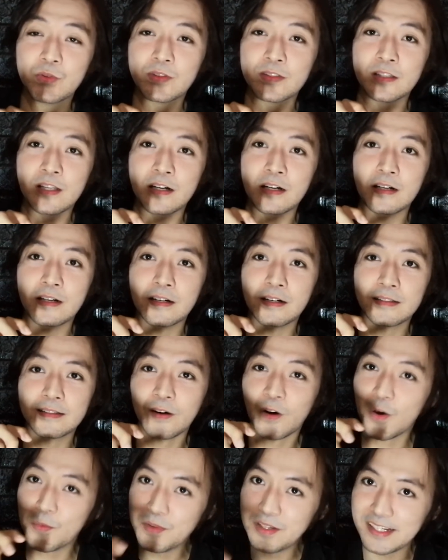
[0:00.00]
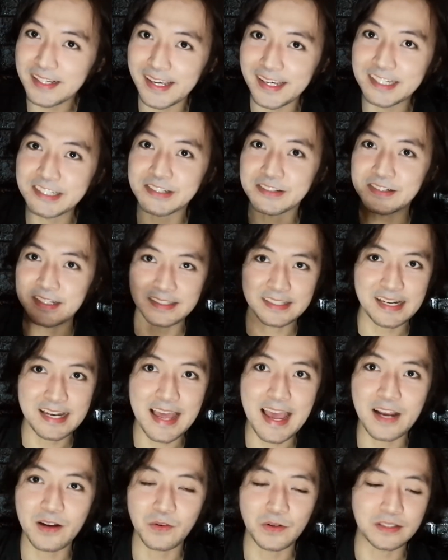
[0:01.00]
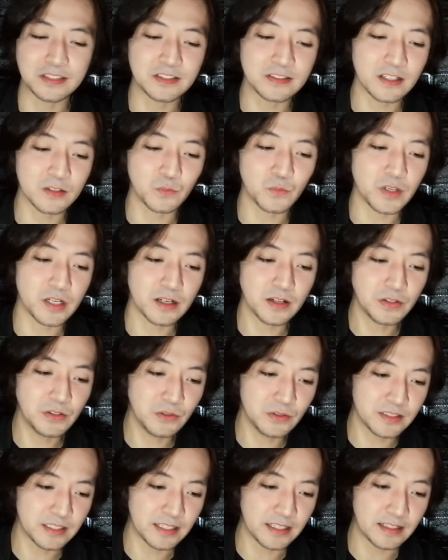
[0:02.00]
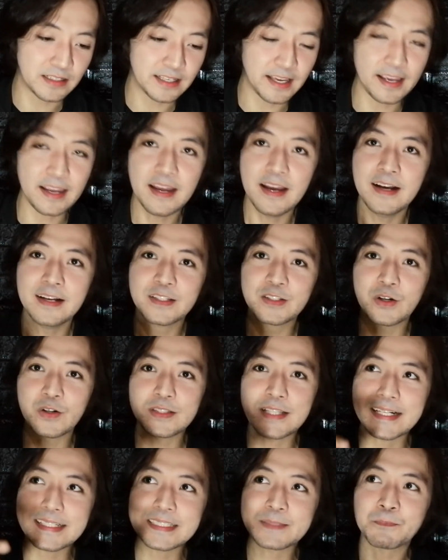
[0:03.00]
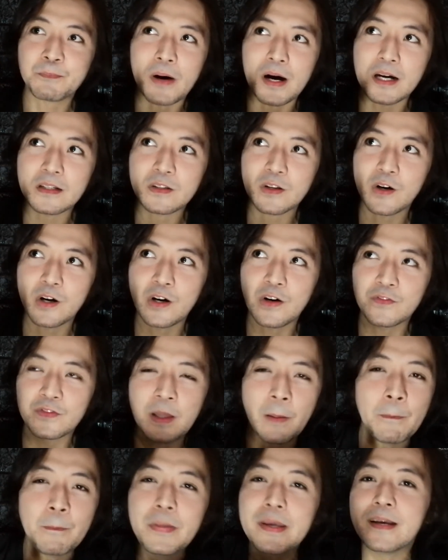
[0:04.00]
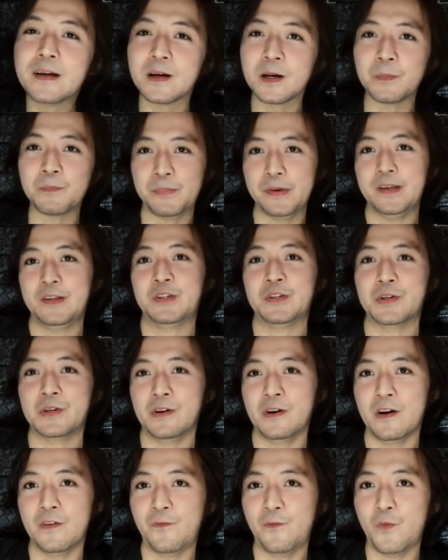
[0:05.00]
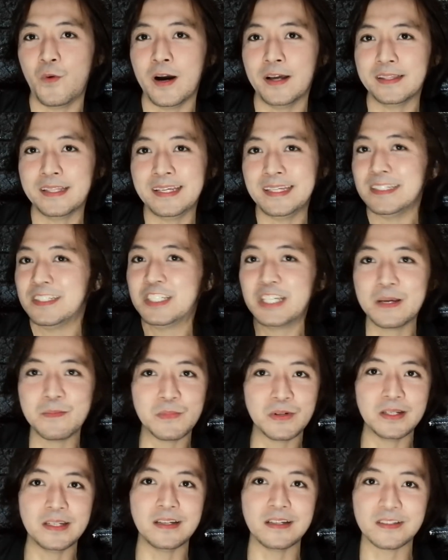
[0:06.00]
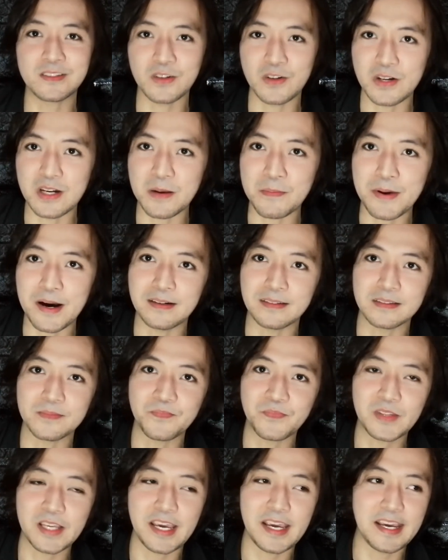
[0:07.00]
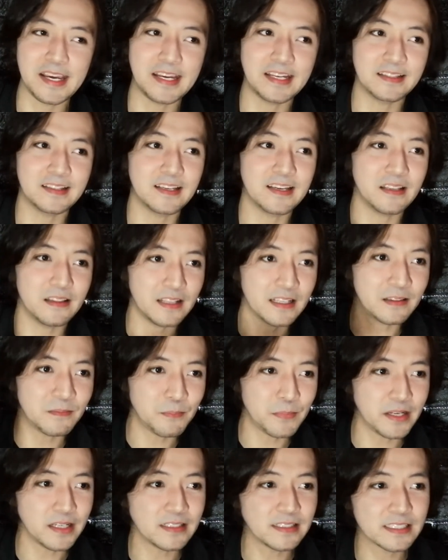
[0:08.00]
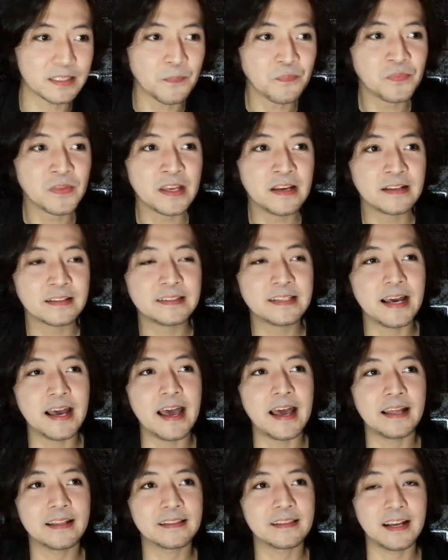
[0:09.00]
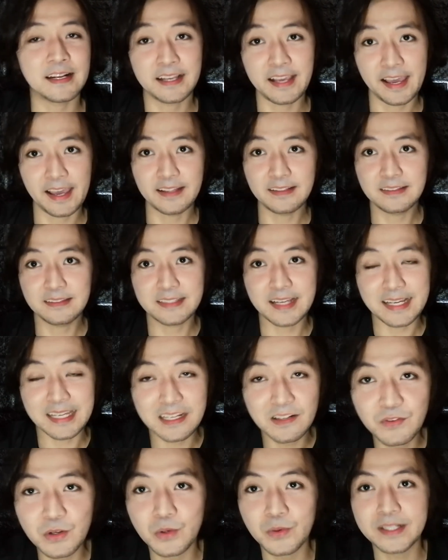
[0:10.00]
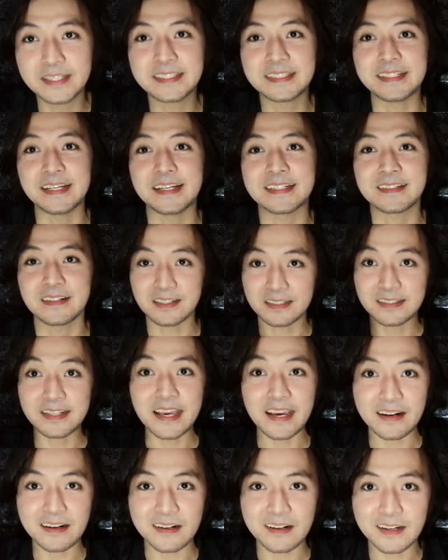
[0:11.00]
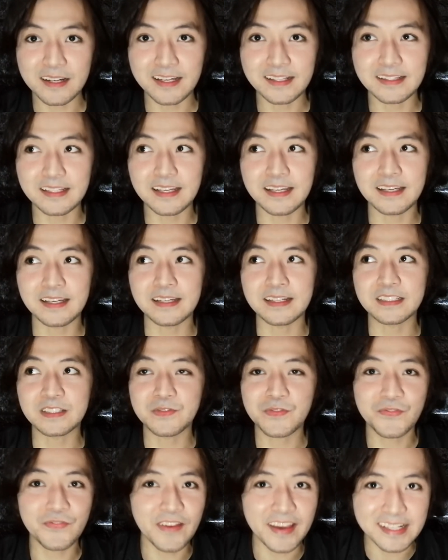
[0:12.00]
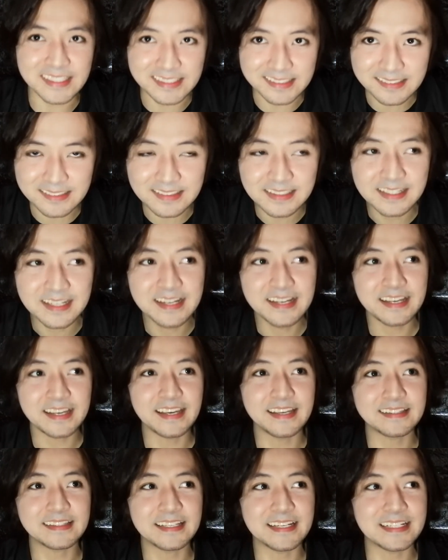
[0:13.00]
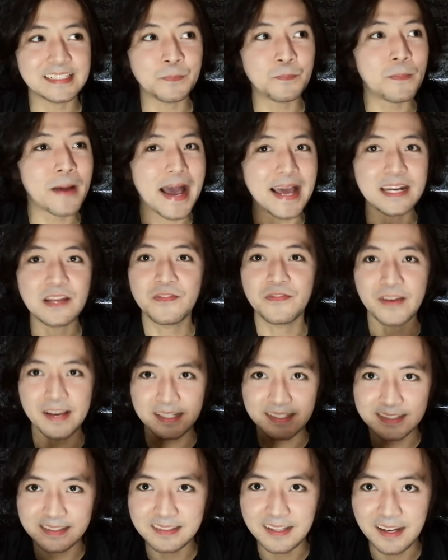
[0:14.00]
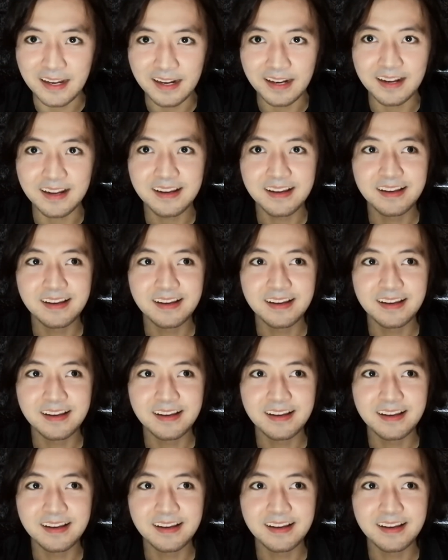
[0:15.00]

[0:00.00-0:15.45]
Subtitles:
the communication and the language that we are using. Okay, so that's part of the bigger picture of what hegemony is all about. Okay, it means that, again, the influences are there. It is felt, it is manifesting,